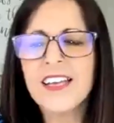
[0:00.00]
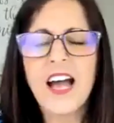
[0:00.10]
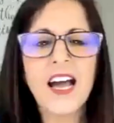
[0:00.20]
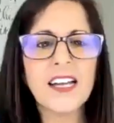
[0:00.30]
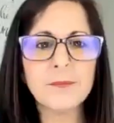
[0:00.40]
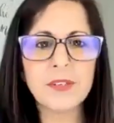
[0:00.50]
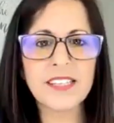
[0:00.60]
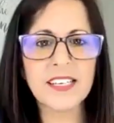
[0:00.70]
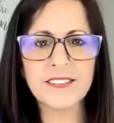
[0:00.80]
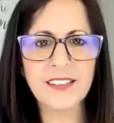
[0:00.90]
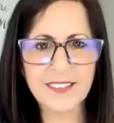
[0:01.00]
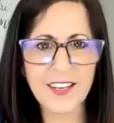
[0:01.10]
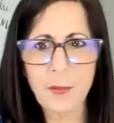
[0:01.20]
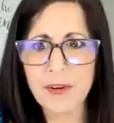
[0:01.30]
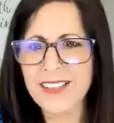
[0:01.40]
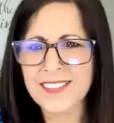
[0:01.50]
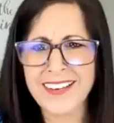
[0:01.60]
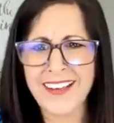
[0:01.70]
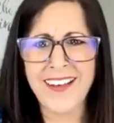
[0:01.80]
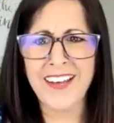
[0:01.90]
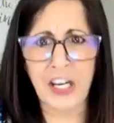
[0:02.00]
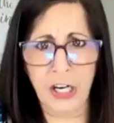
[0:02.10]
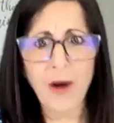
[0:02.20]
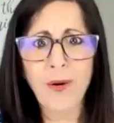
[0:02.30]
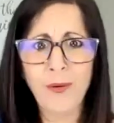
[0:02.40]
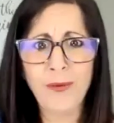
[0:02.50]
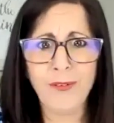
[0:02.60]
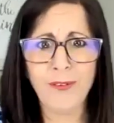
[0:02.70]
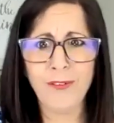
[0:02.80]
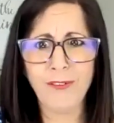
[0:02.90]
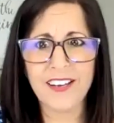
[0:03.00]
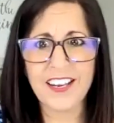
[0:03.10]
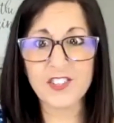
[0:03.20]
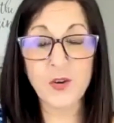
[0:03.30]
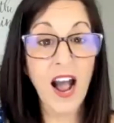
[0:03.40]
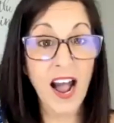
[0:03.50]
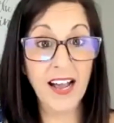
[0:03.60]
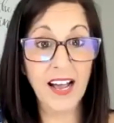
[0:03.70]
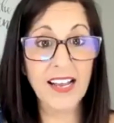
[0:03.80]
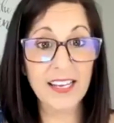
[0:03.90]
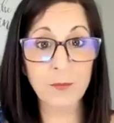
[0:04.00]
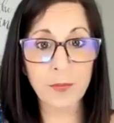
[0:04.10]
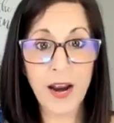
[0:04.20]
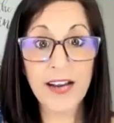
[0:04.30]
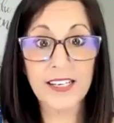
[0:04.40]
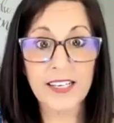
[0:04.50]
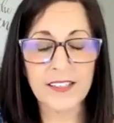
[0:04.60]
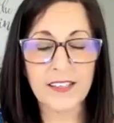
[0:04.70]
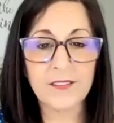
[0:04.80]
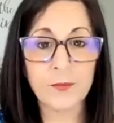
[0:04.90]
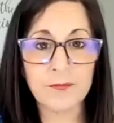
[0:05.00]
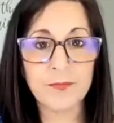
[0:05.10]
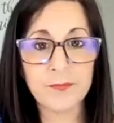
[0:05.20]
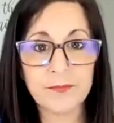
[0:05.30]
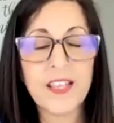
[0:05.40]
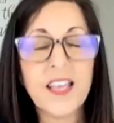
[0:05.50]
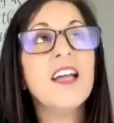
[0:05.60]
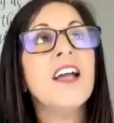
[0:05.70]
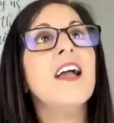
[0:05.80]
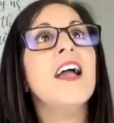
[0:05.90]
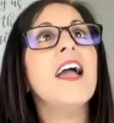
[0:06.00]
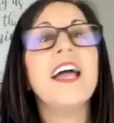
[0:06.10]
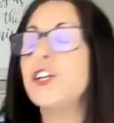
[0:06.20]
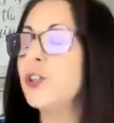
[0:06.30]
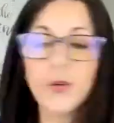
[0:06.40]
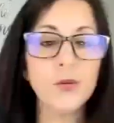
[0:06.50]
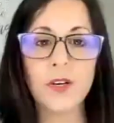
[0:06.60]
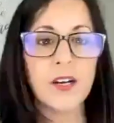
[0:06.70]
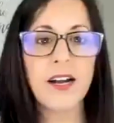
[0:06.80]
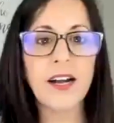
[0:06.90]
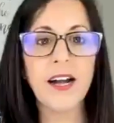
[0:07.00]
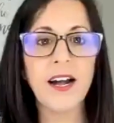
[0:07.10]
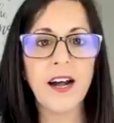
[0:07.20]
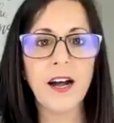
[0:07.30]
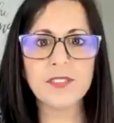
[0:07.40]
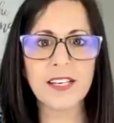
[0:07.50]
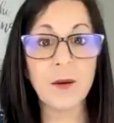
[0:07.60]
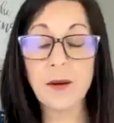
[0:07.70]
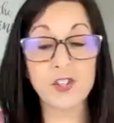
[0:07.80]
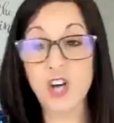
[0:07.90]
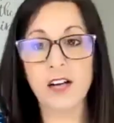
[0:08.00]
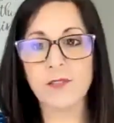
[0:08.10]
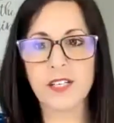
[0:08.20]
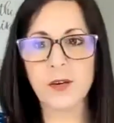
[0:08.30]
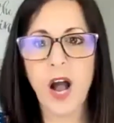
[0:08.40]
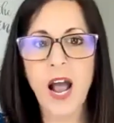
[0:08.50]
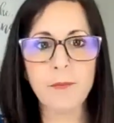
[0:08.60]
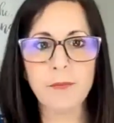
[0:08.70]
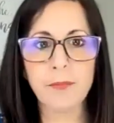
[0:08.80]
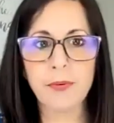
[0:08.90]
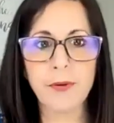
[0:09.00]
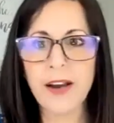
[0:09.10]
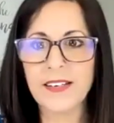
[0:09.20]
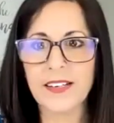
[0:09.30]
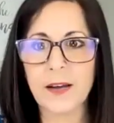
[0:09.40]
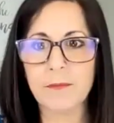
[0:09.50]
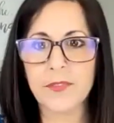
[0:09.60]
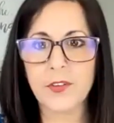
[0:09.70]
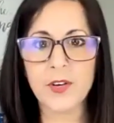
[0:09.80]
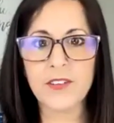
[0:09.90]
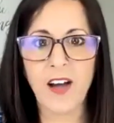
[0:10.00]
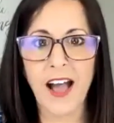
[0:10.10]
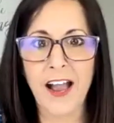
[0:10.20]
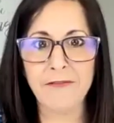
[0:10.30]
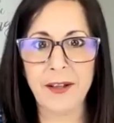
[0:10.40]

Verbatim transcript: uh, but then, you know, but God's like, uh, no, you know, so I, I get pregnant and I knew I was like, oh, I was shocked. I was like, I'm pregnant. I'm 35.